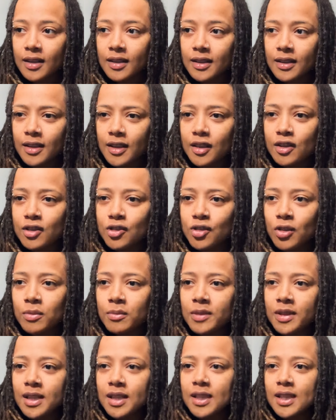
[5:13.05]
there are so
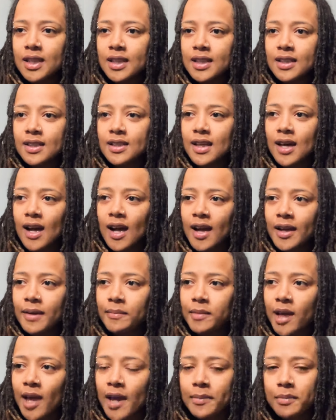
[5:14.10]
many things that I am
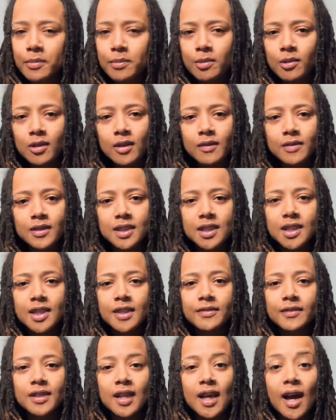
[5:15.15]
capable of
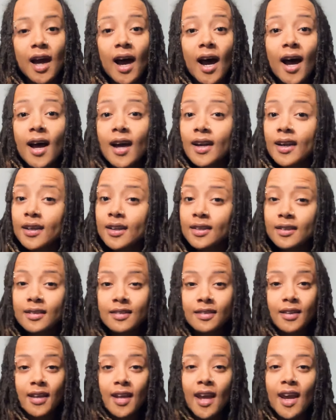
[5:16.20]
achieving that I
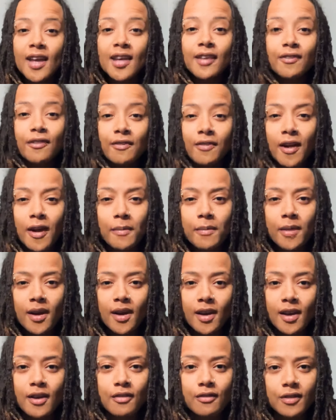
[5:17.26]
can't even wrap my
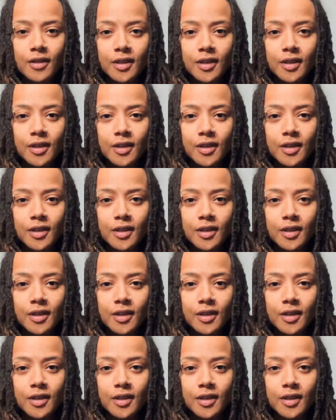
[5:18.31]
head